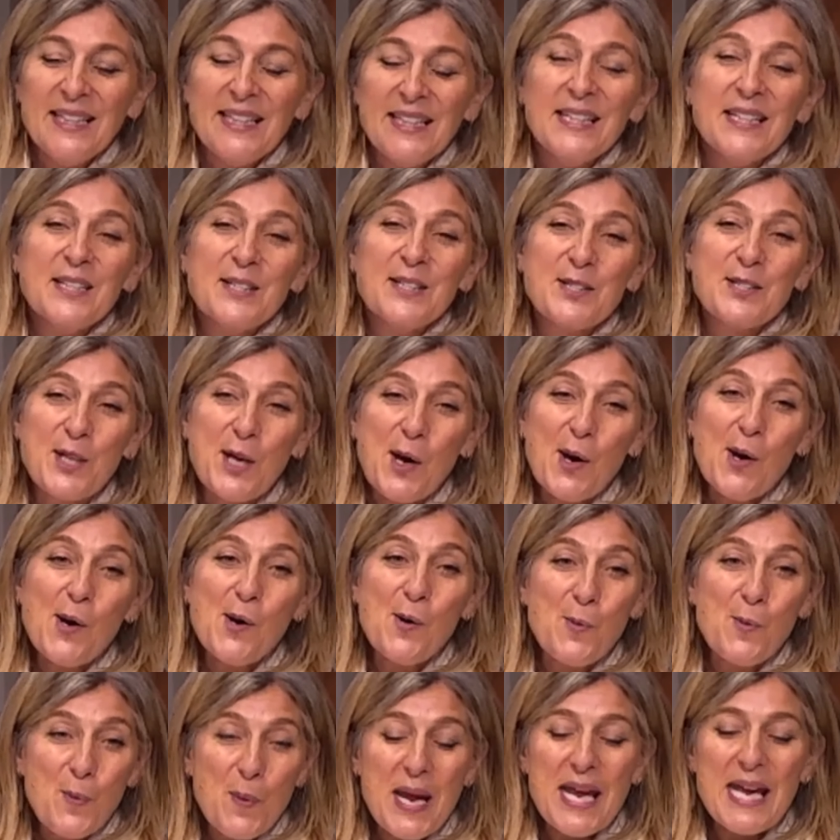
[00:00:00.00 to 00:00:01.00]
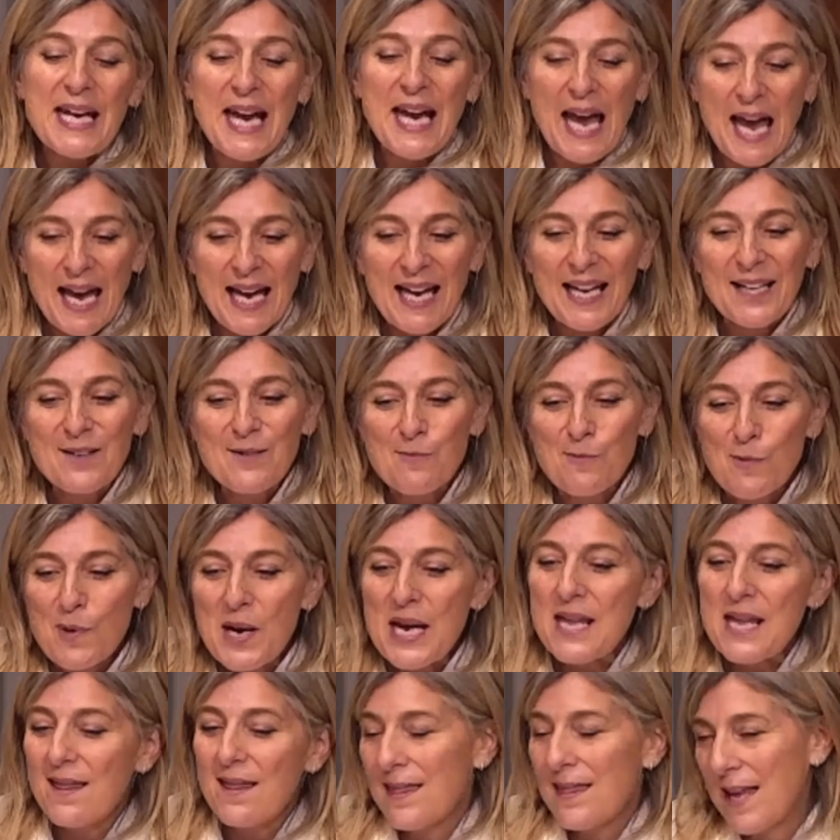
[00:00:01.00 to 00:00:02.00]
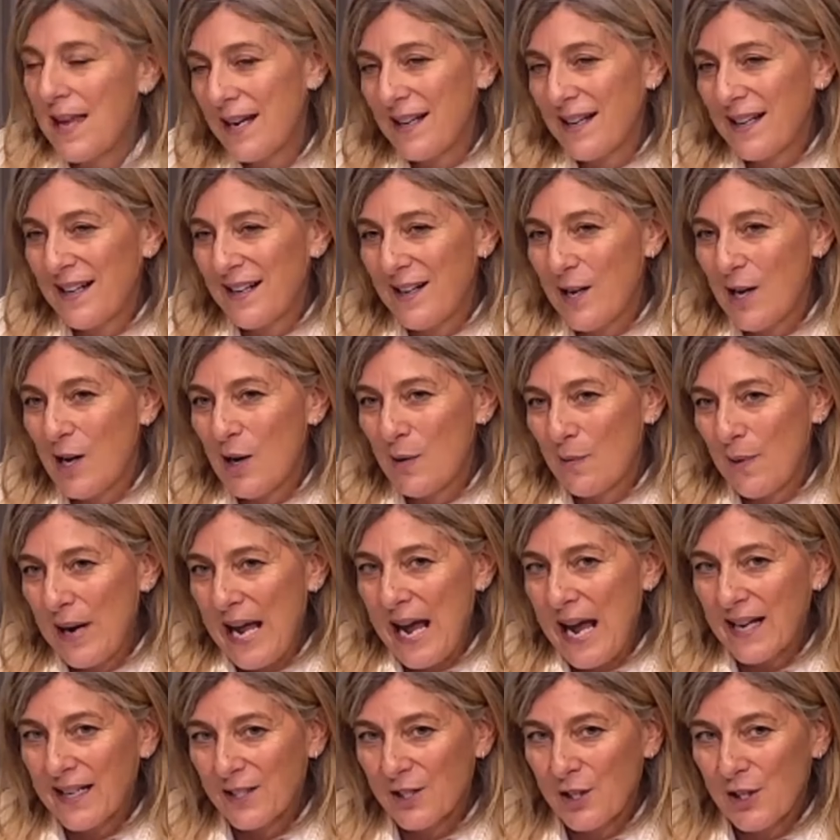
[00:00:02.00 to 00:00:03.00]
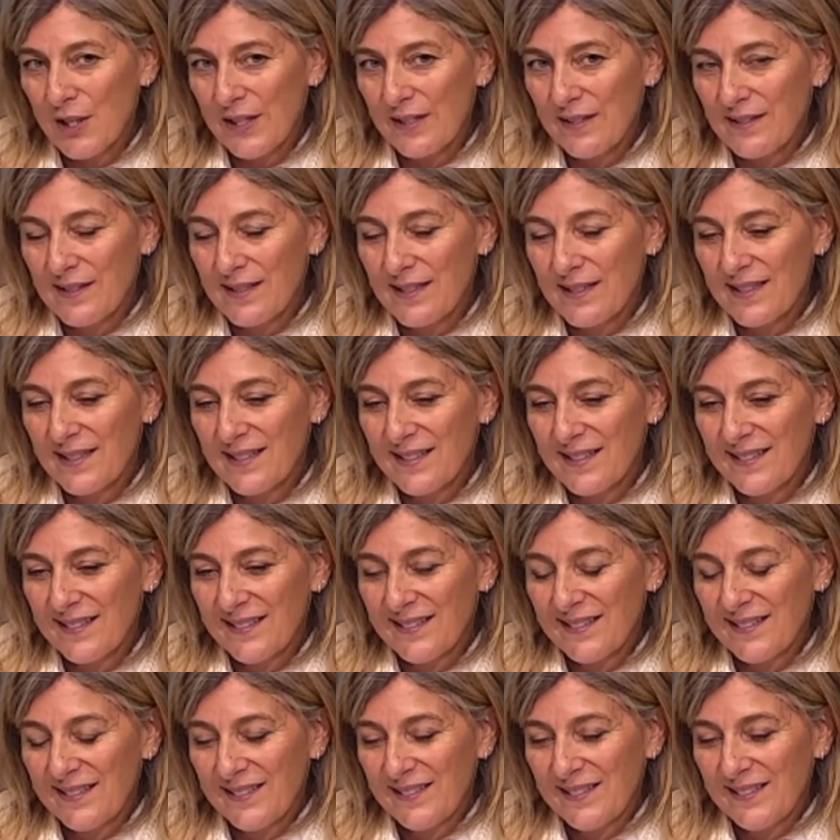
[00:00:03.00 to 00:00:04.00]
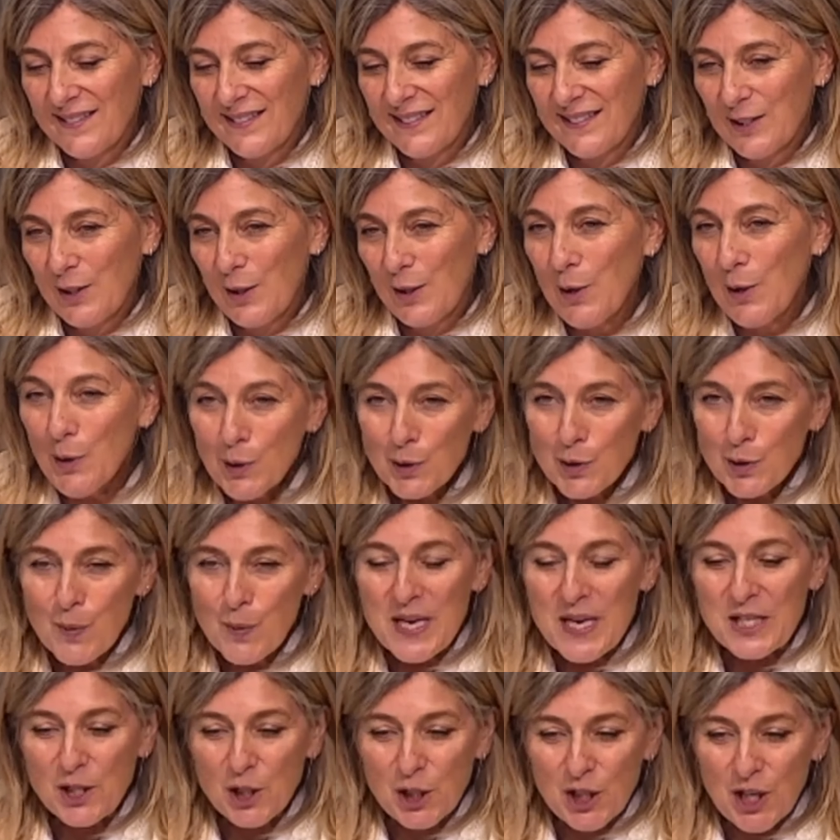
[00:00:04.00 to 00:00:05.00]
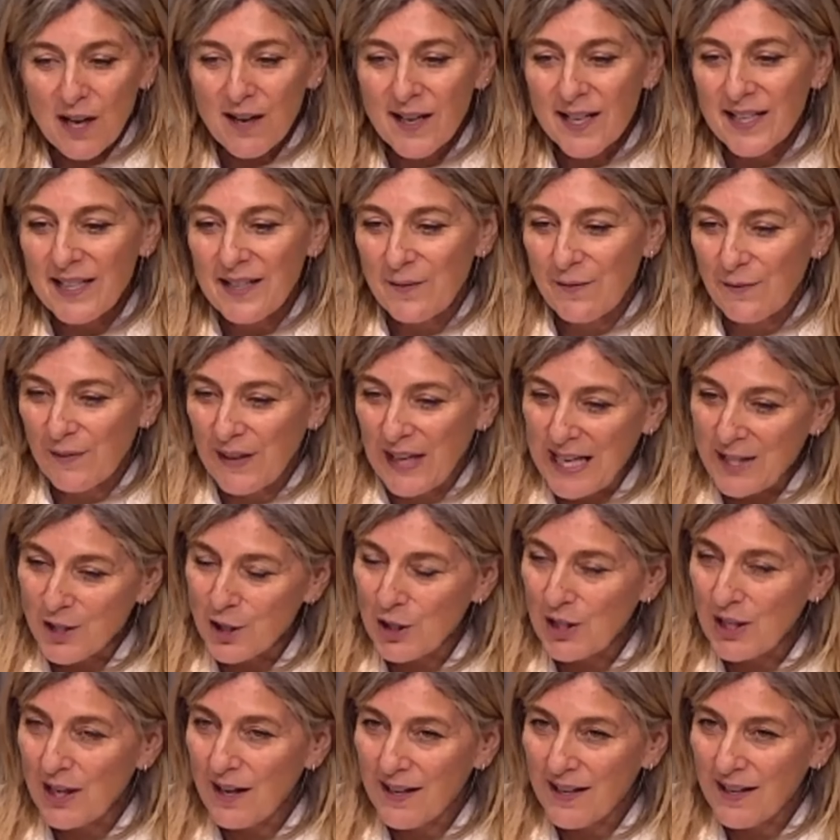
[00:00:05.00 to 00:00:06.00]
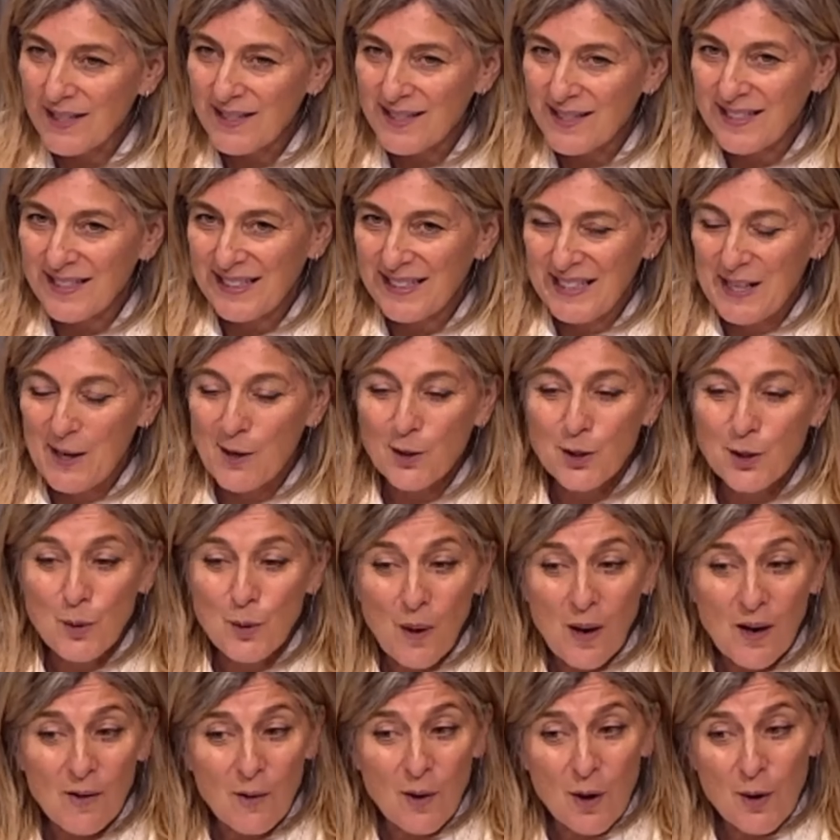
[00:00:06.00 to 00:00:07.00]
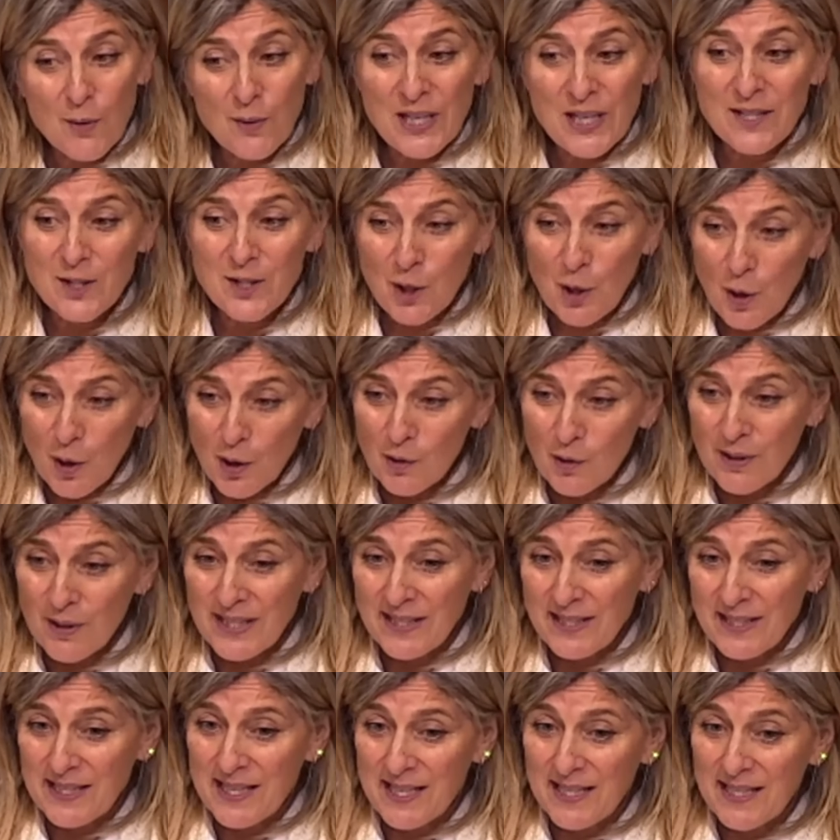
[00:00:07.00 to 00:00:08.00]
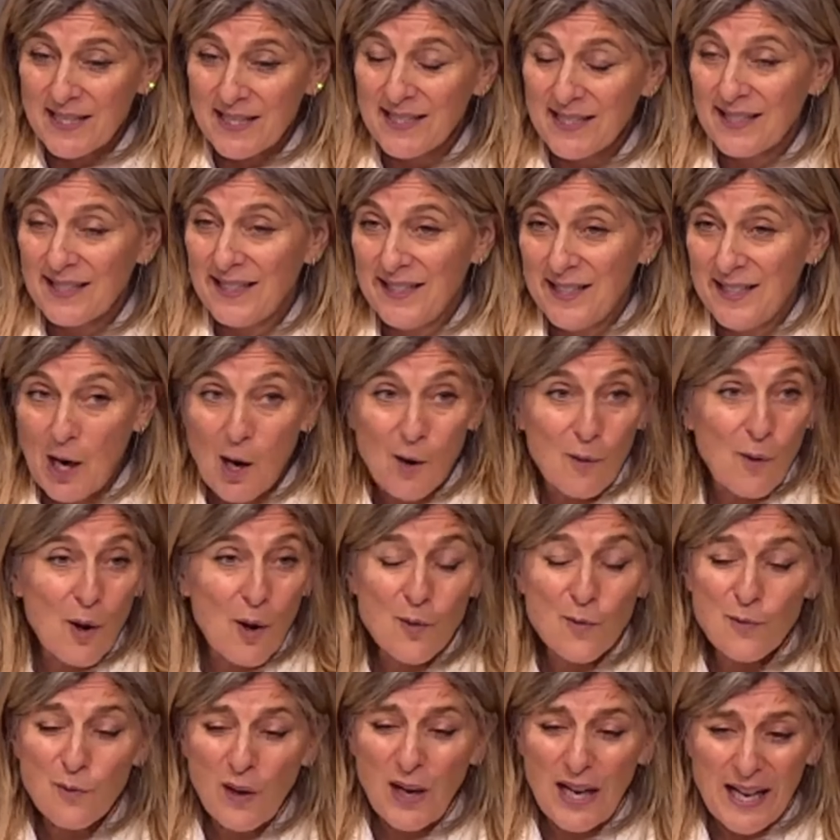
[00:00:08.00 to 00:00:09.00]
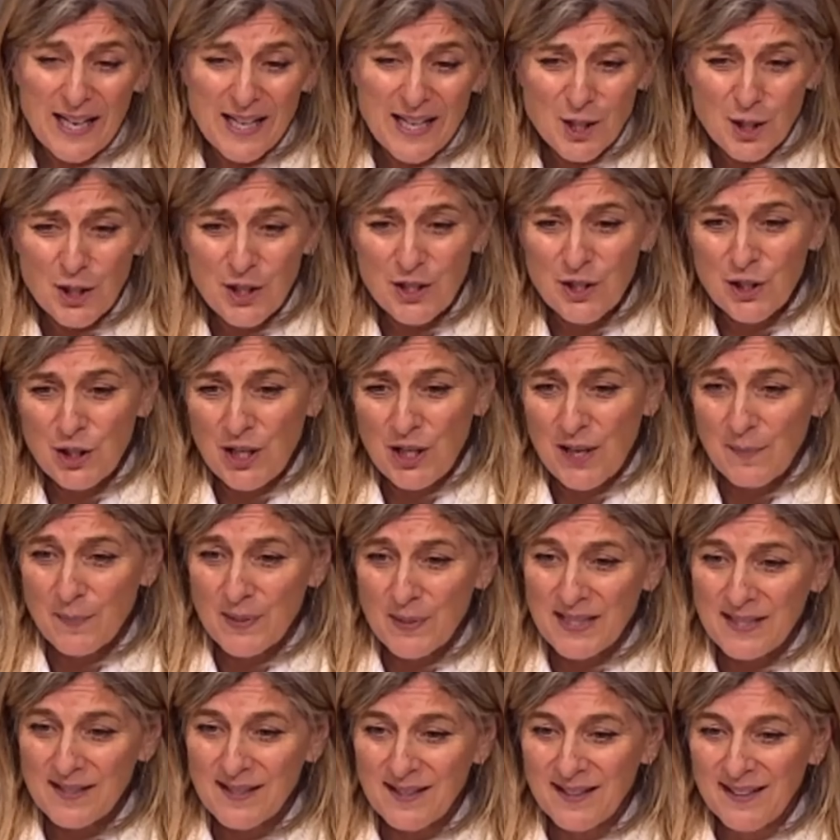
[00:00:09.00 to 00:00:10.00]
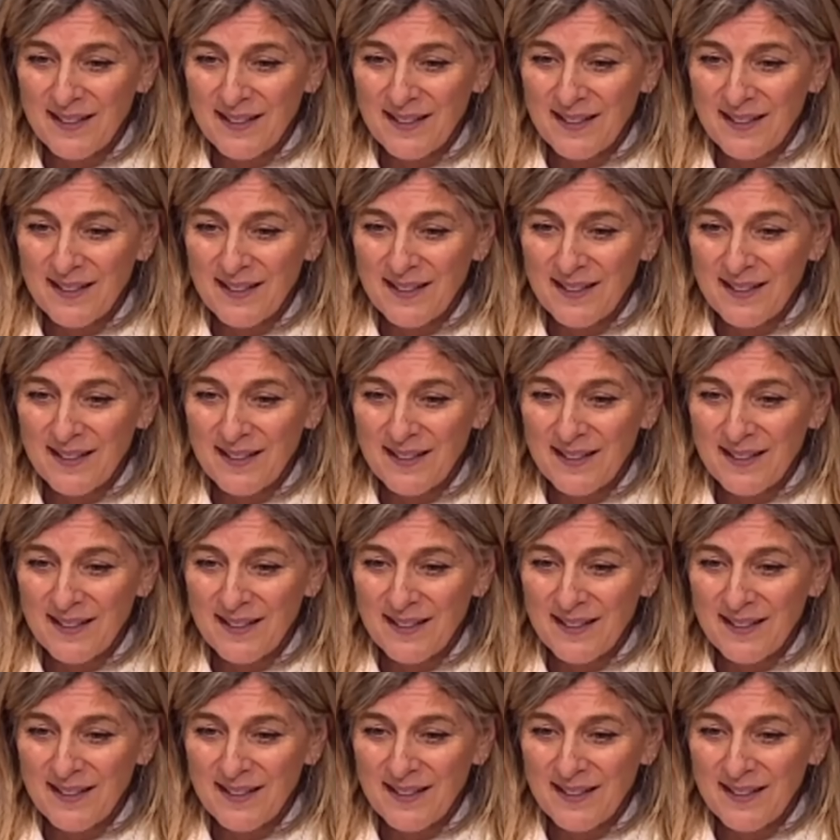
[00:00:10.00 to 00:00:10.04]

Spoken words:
So we can rethink our reactions. Could we shine a flashlight onto our own intolerances, our own relationships?